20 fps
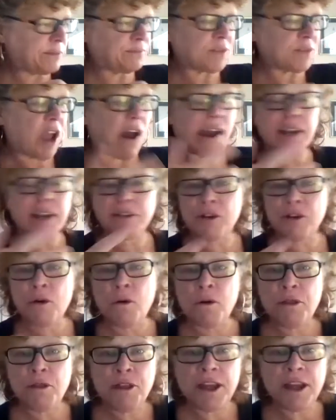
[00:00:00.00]
I eat the
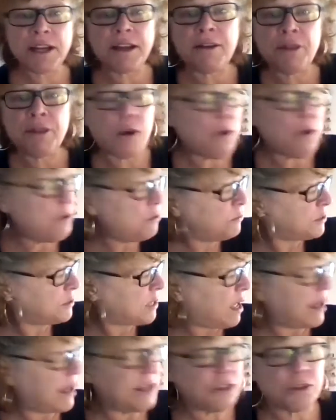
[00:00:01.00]
whole thing. Now those
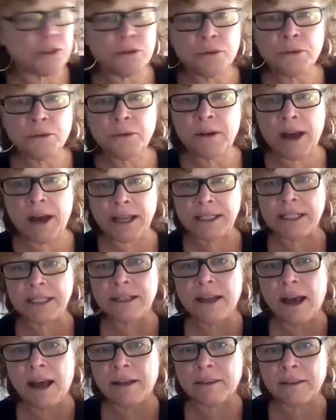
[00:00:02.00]
I did
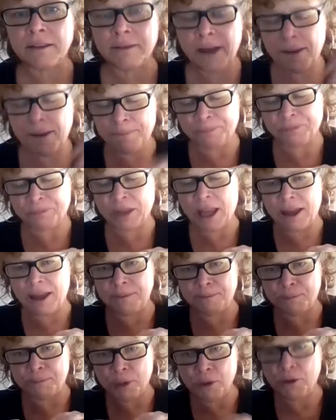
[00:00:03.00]
cut. I
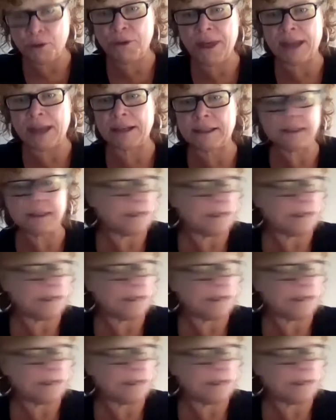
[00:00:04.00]
pull that little